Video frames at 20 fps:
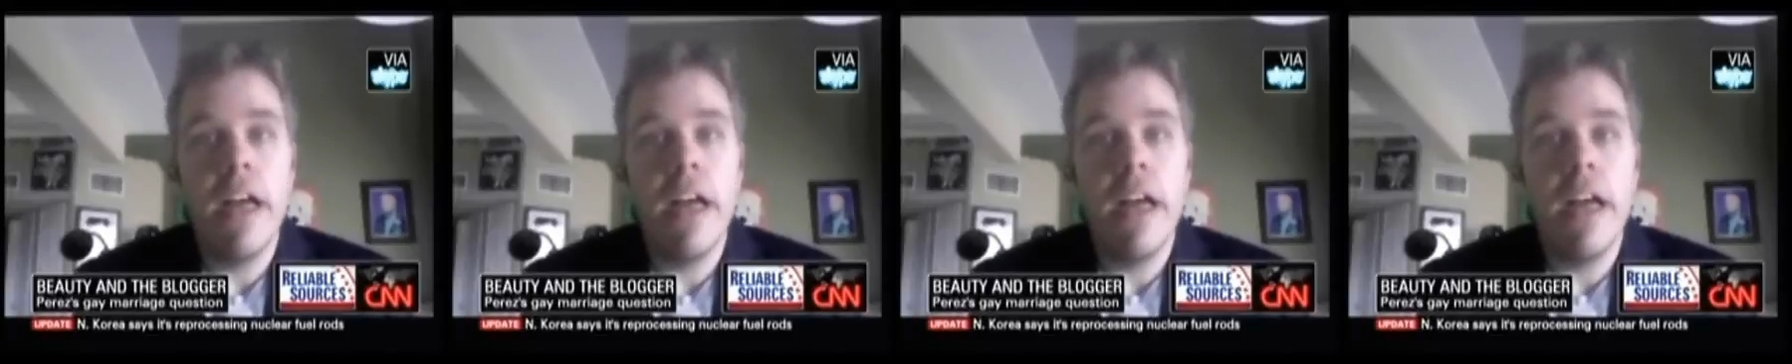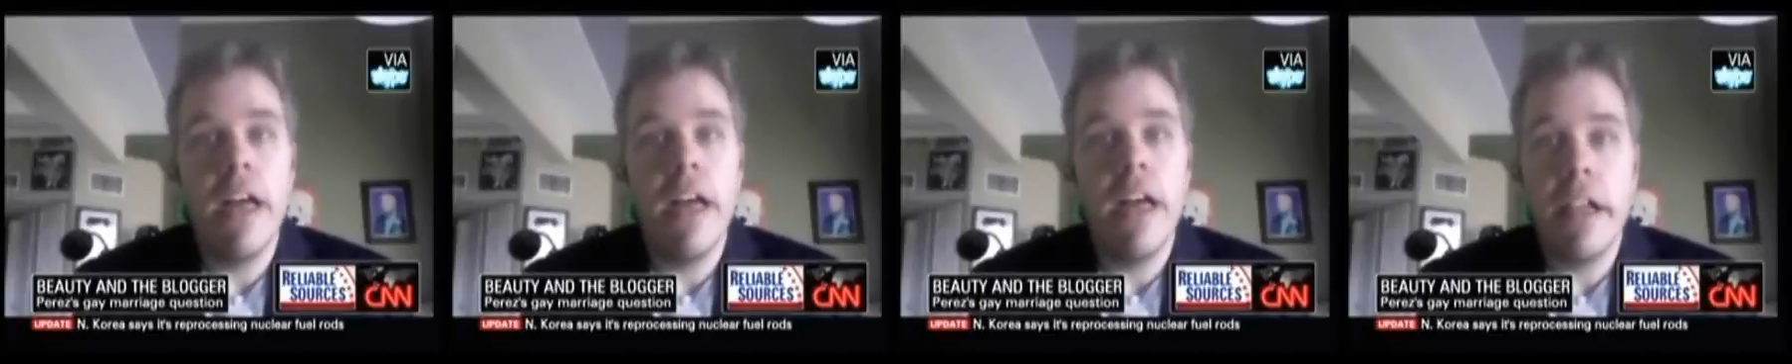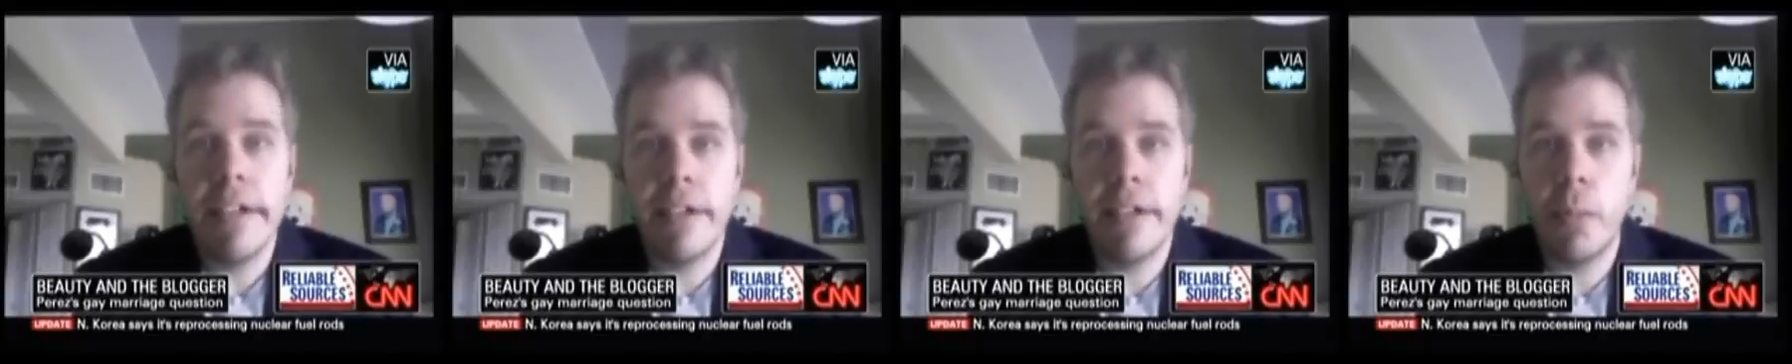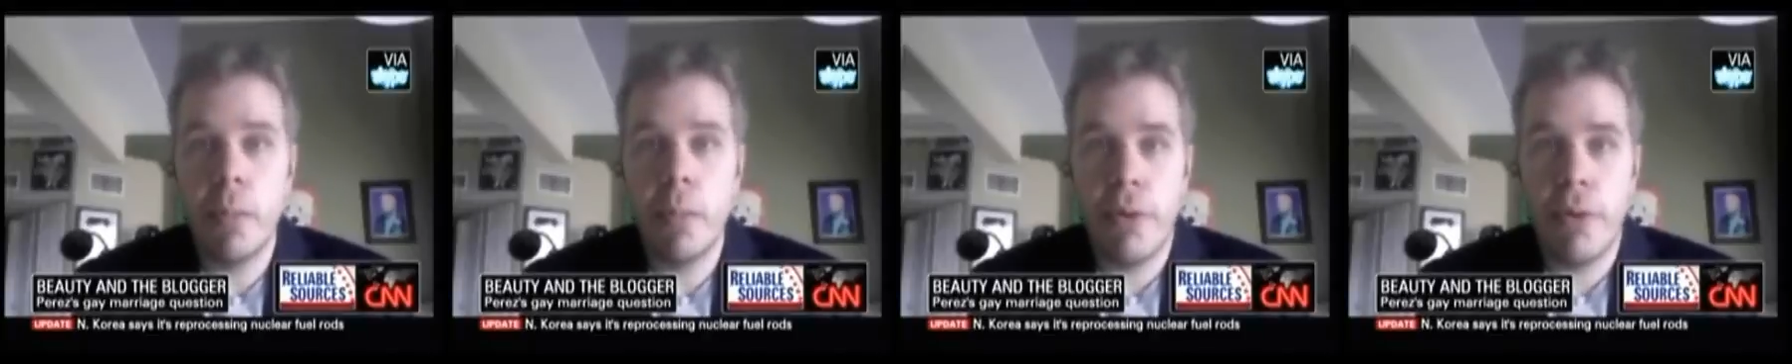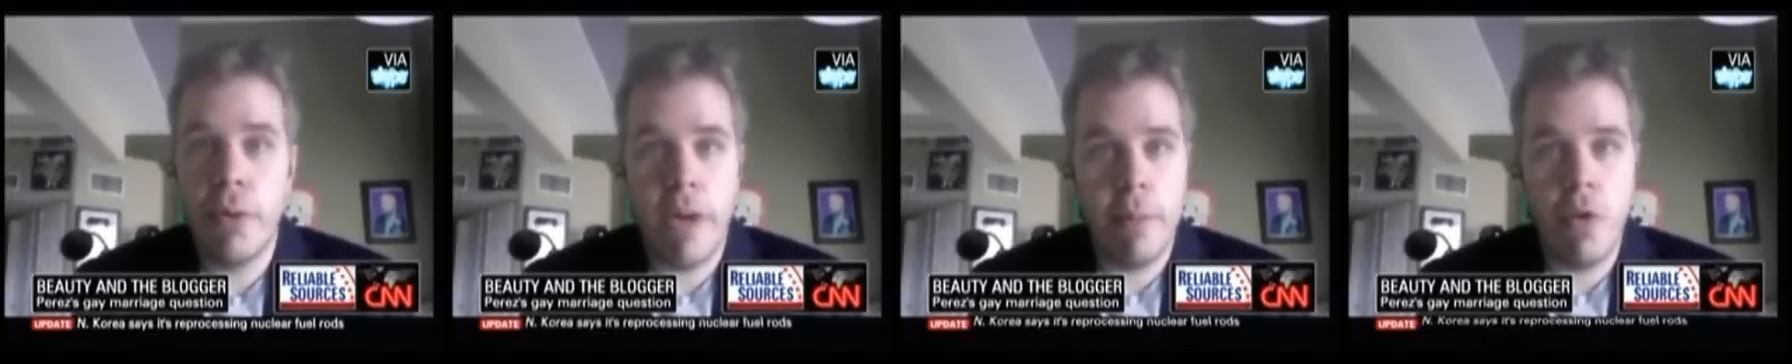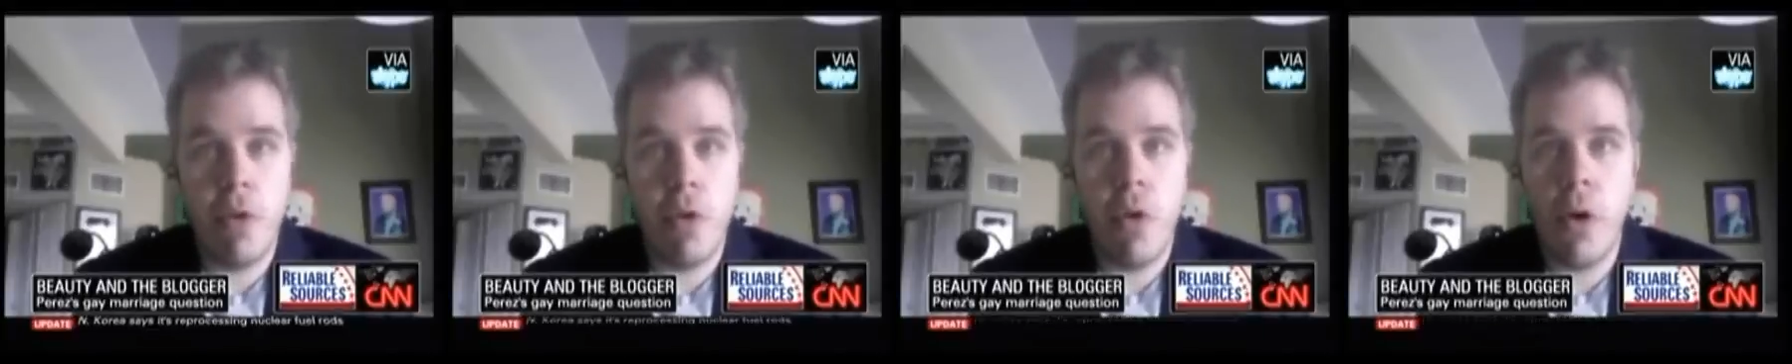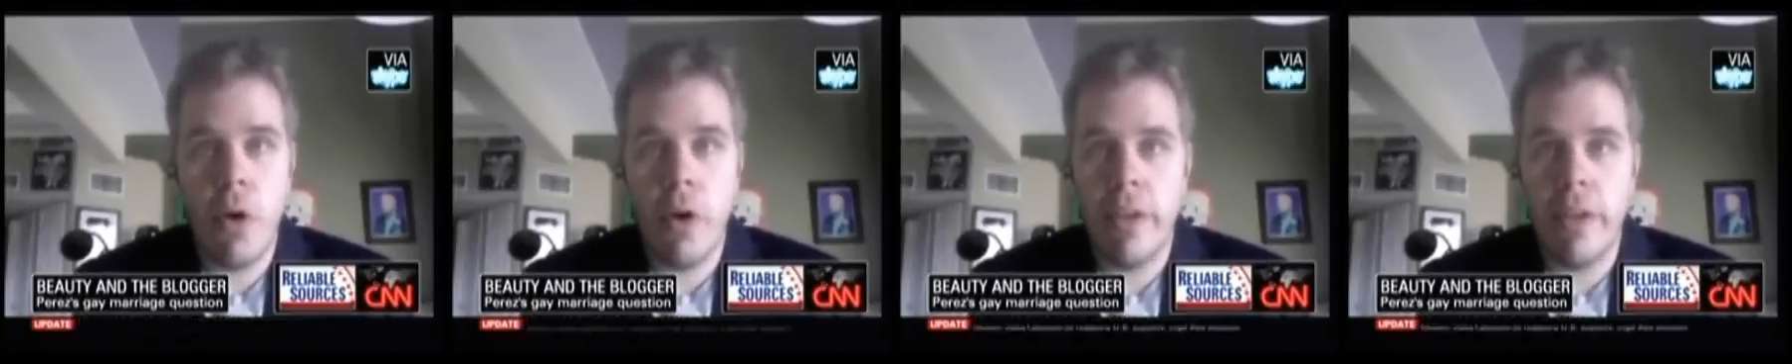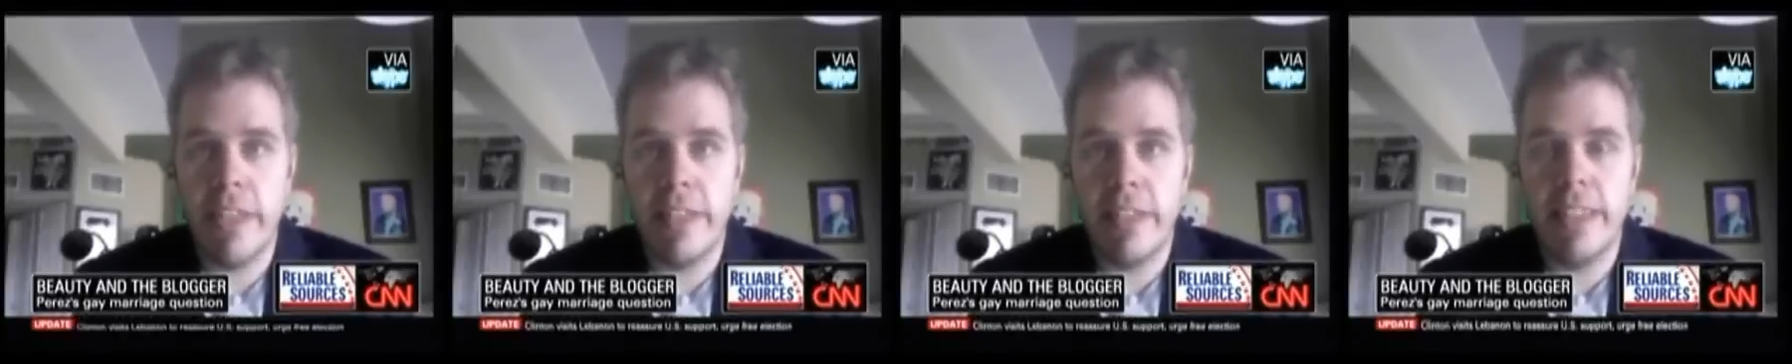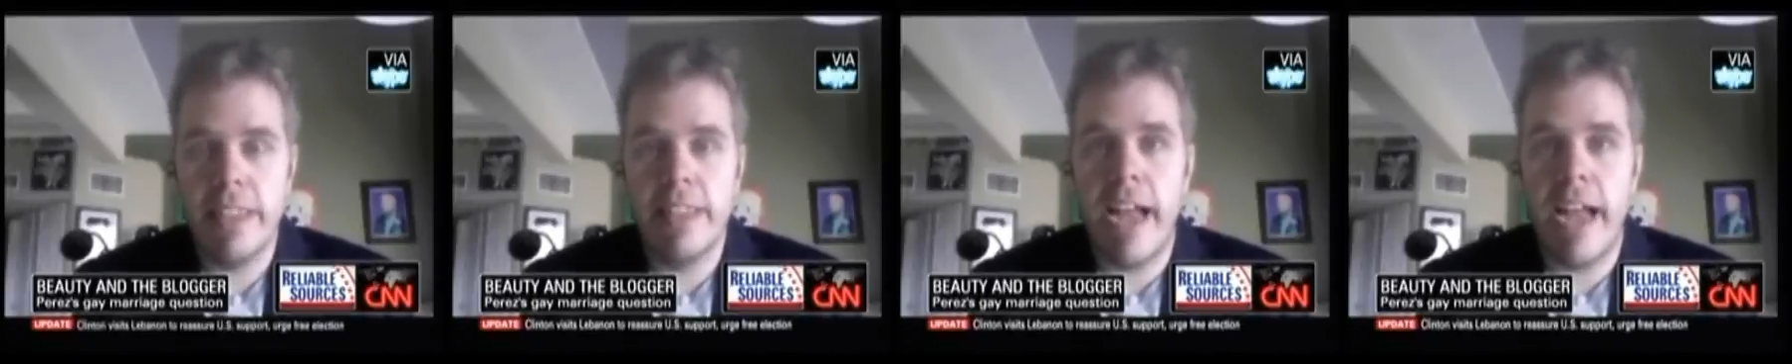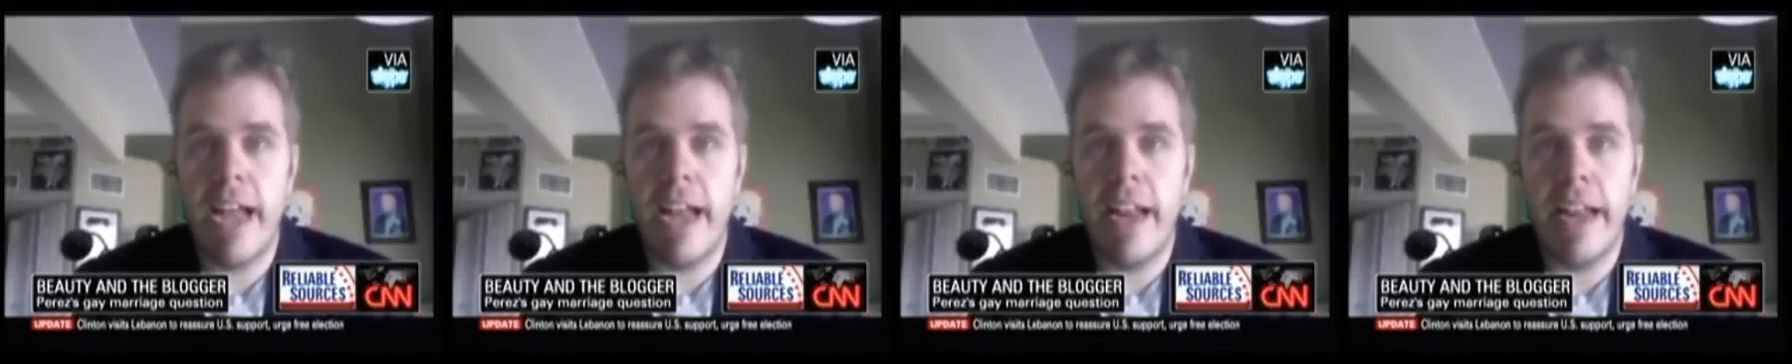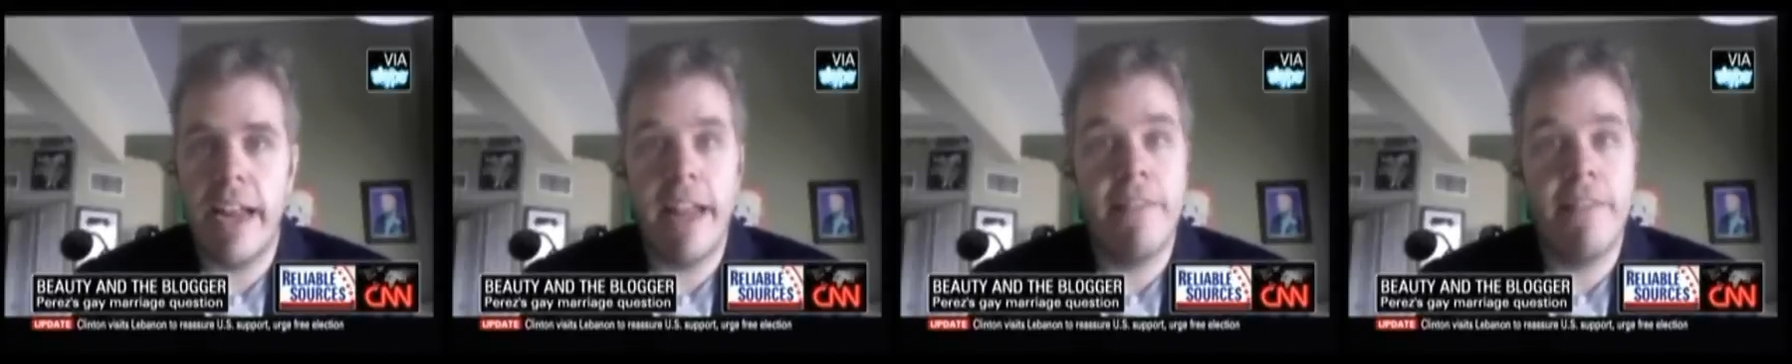the Supreme Court is deciding if